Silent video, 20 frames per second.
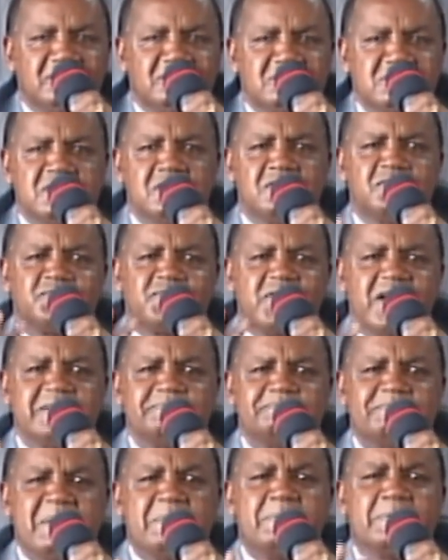You'll
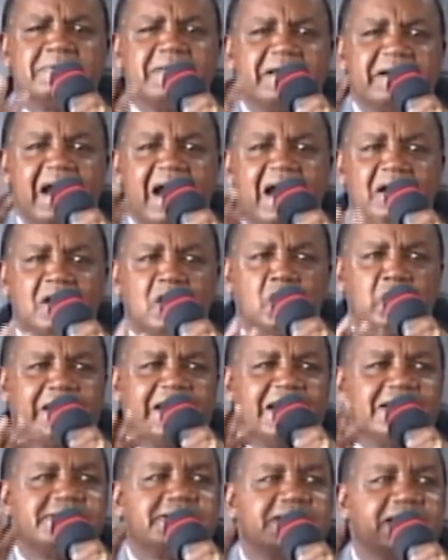find people that are
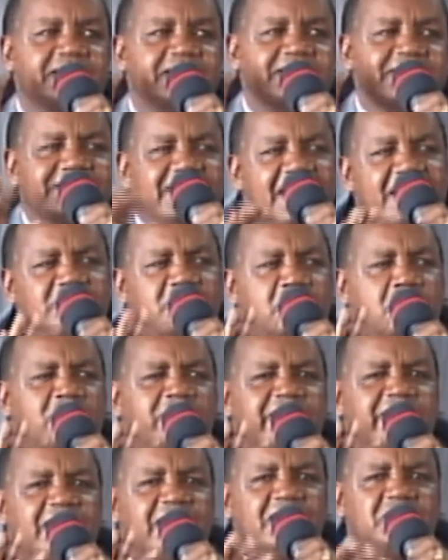located that
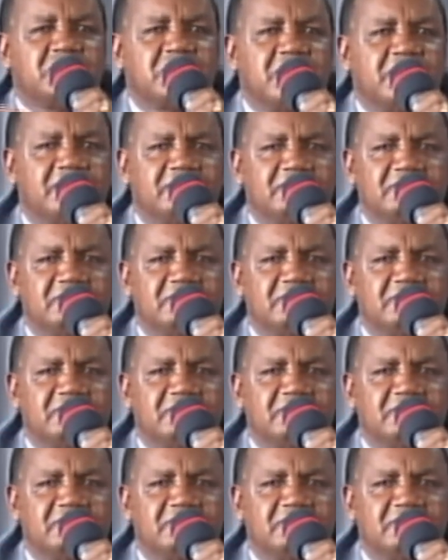congregation,